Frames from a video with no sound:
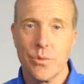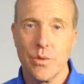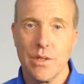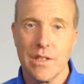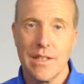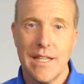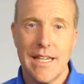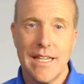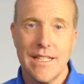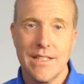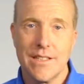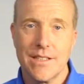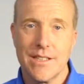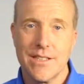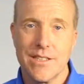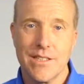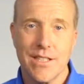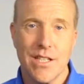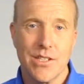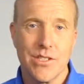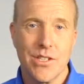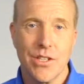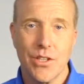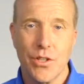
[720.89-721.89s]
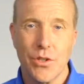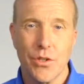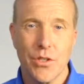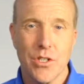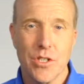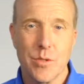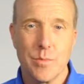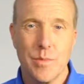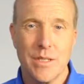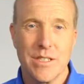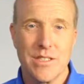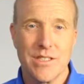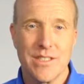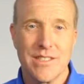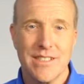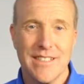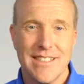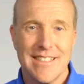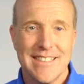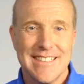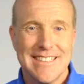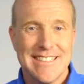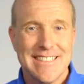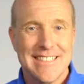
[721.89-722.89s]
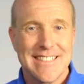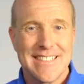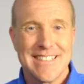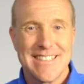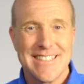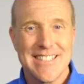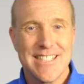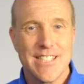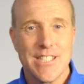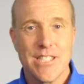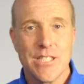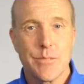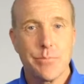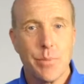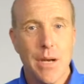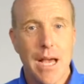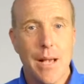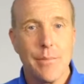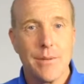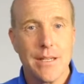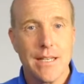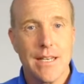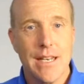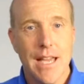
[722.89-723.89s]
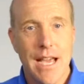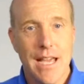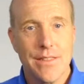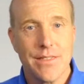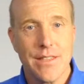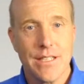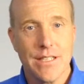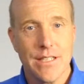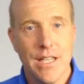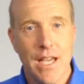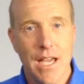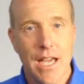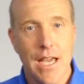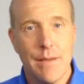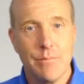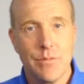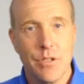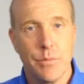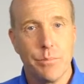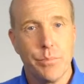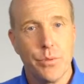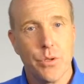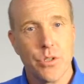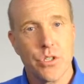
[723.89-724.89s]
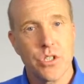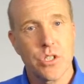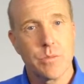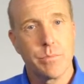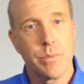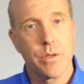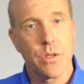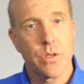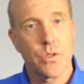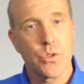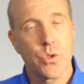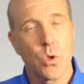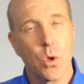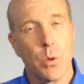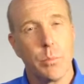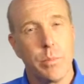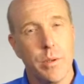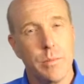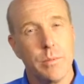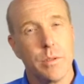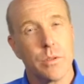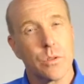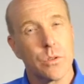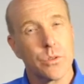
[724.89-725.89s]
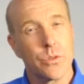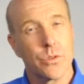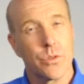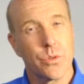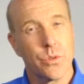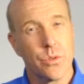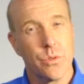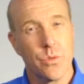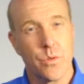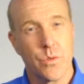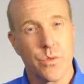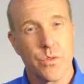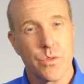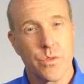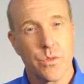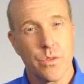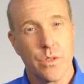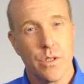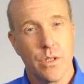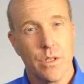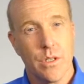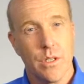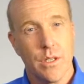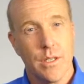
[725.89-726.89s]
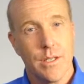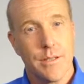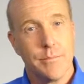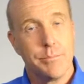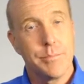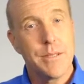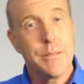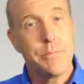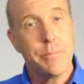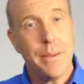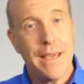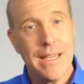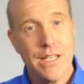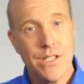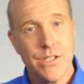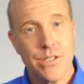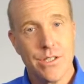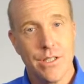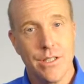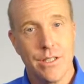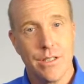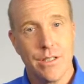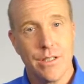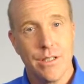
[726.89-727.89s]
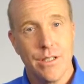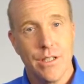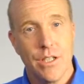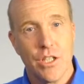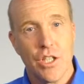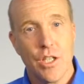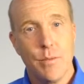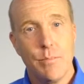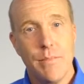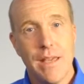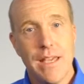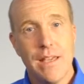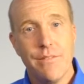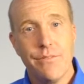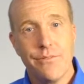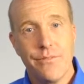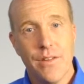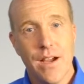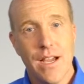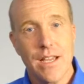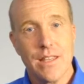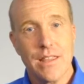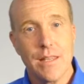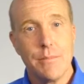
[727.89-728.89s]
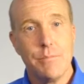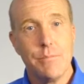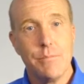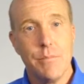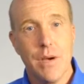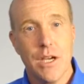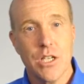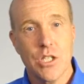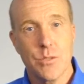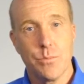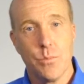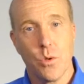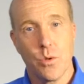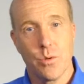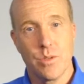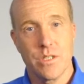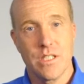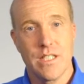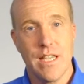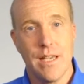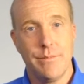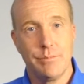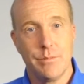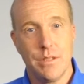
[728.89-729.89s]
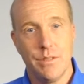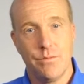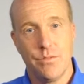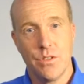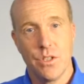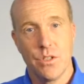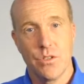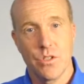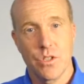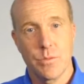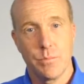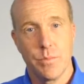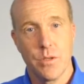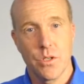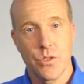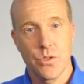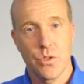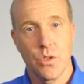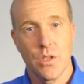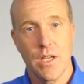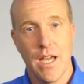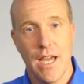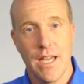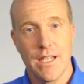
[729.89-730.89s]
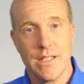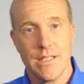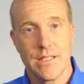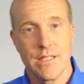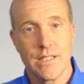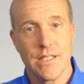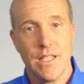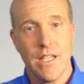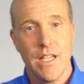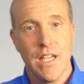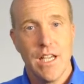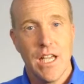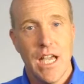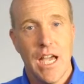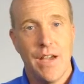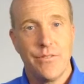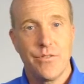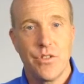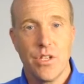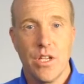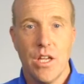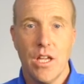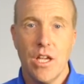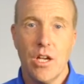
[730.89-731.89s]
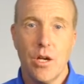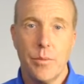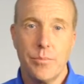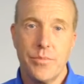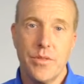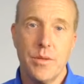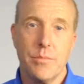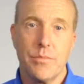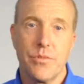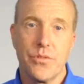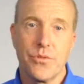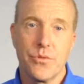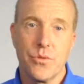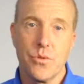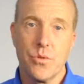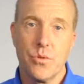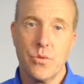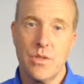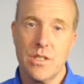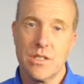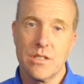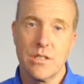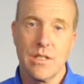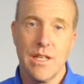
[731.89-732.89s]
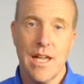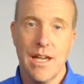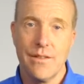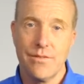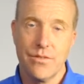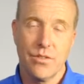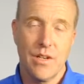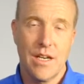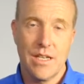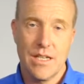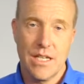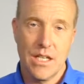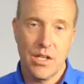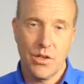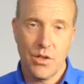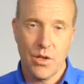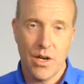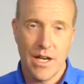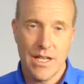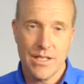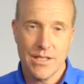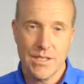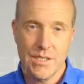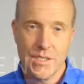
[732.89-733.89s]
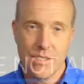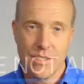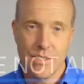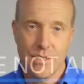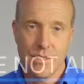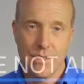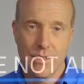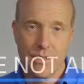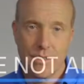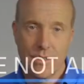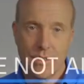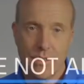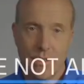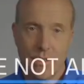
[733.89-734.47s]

to relate to such encouragements, this is probably not the time to push spiritual or biblical truths. Be patient. You may find them much more receptive to your spiritual guidance after you help them through this life-threatening crisis.